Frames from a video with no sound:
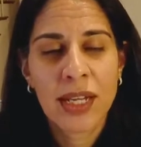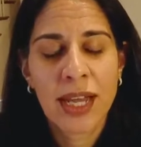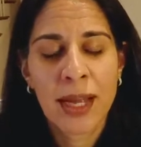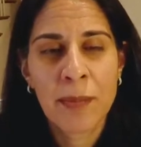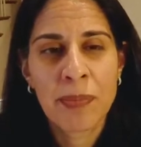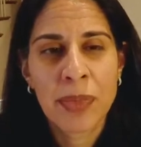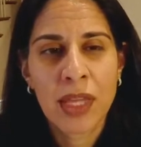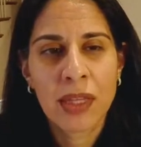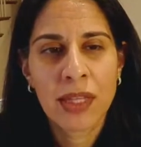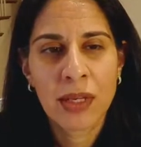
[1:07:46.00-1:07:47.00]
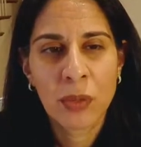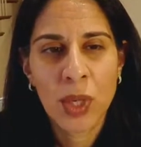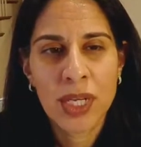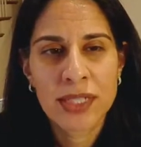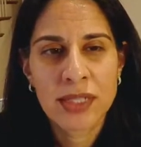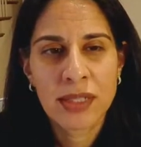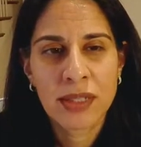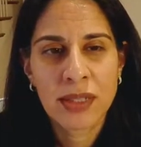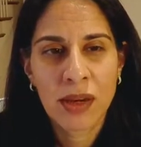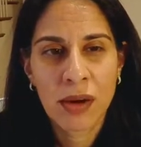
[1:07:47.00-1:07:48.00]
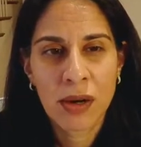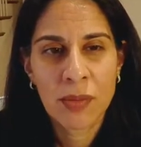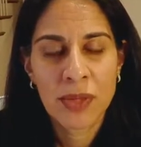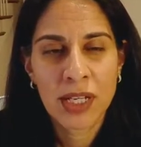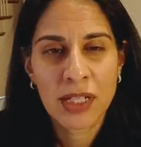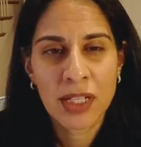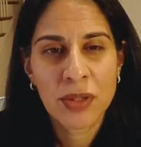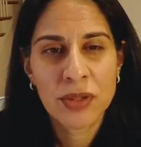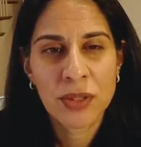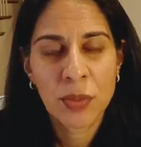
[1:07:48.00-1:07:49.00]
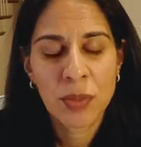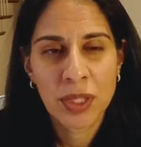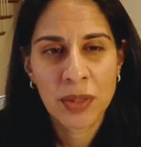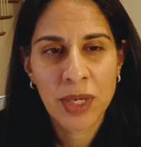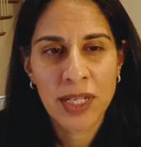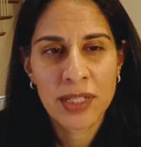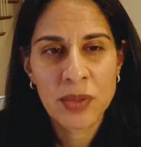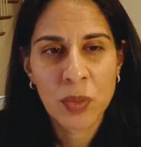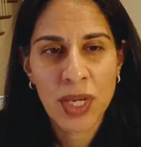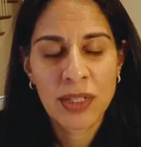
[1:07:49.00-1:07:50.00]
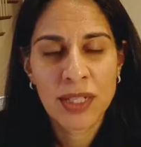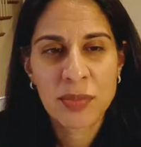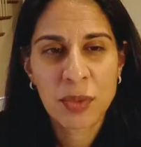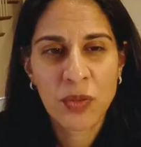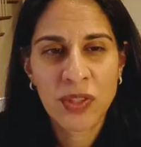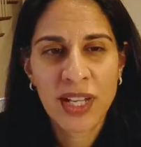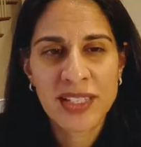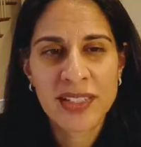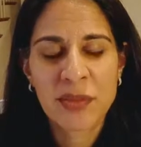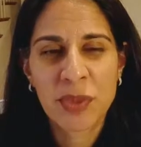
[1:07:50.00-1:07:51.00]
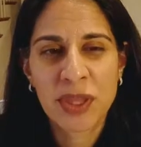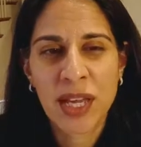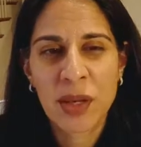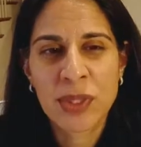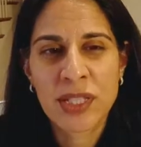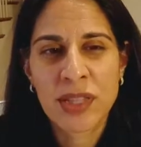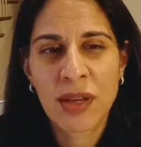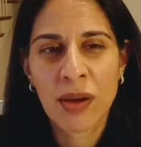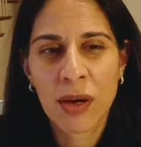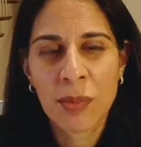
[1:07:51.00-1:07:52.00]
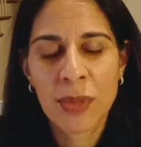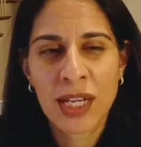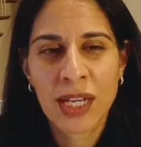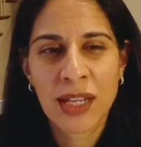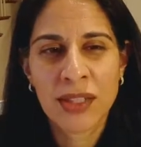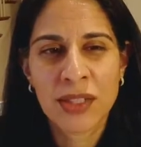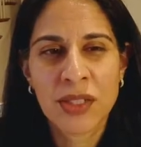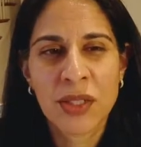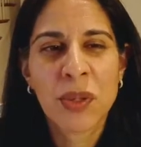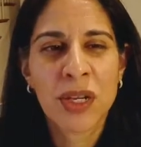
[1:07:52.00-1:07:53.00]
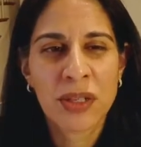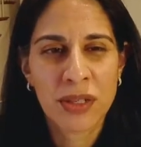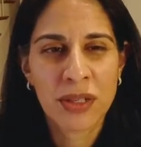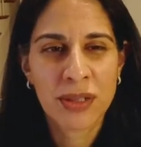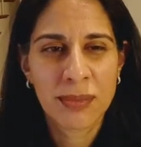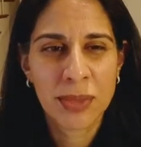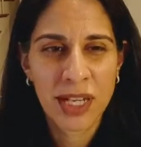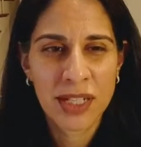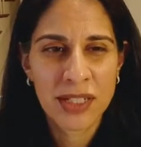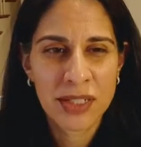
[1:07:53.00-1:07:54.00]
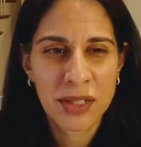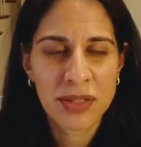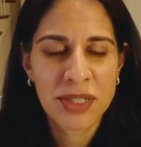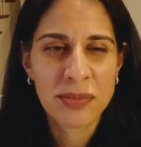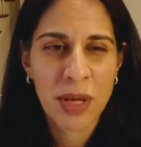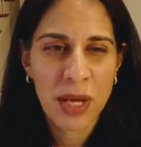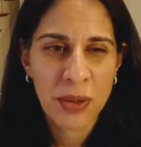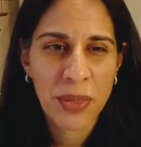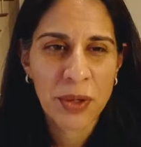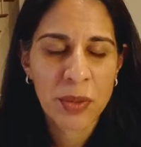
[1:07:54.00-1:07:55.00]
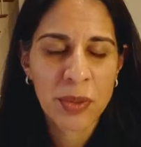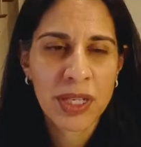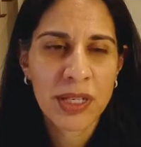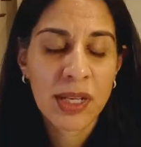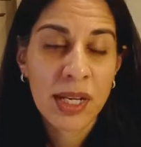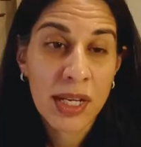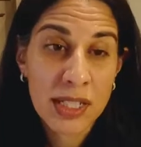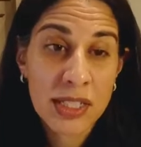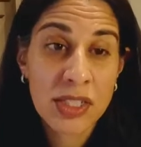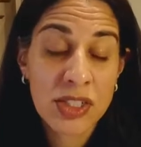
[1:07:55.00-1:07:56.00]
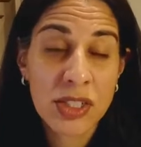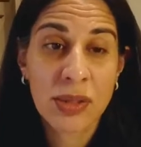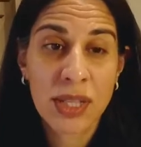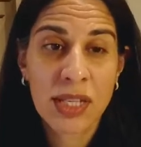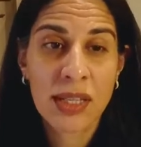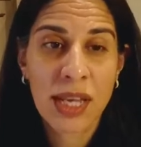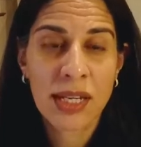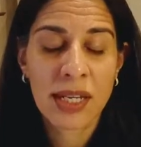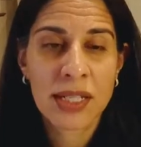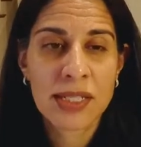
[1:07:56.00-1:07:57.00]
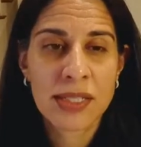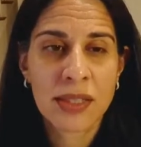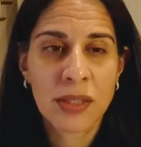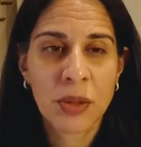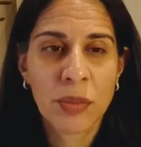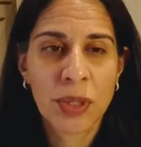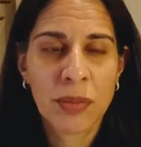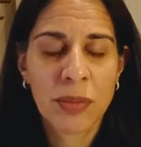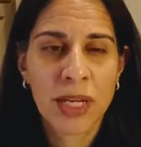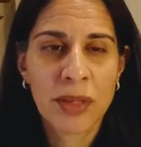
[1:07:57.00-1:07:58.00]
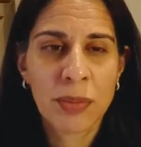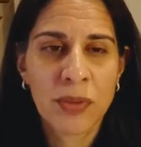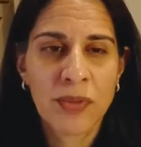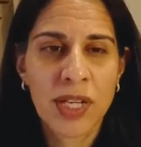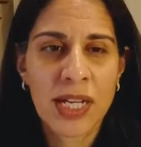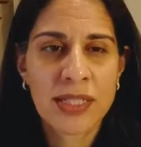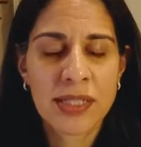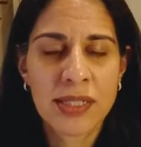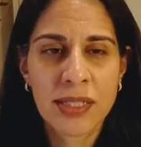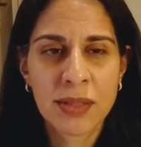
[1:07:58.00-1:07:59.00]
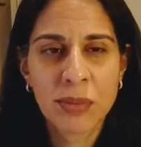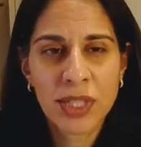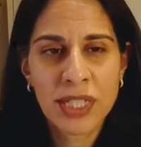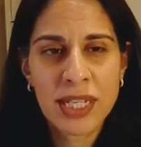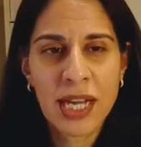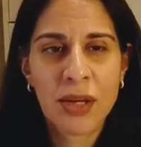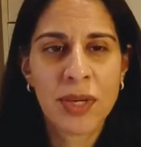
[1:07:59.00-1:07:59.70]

um, there was the arm that used loperamide as well as prophylaxis, but that was in the arm that had the 200 BID dose as monotherapy and, and did show that in that case that the loperamide prophylaxis did bring down